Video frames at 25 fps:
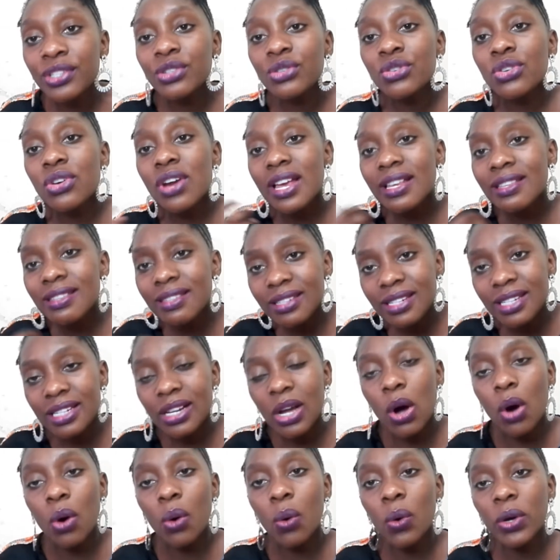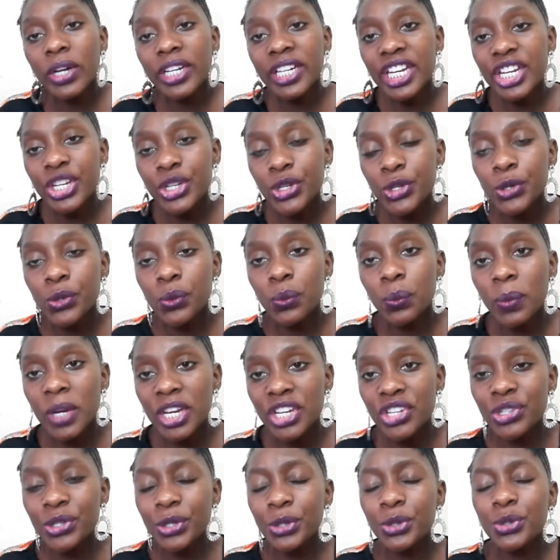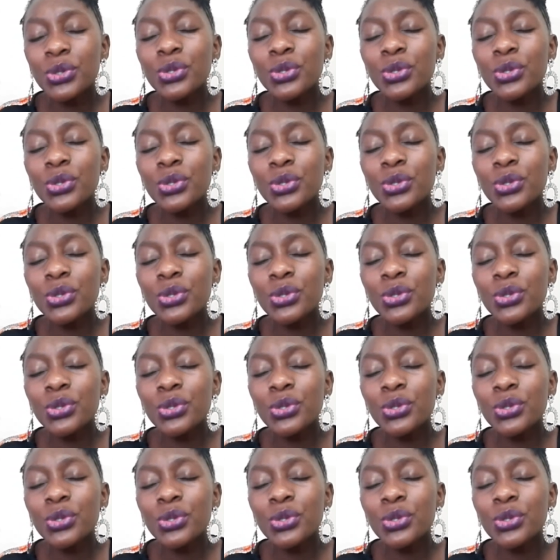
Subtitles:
trusting our own intuition,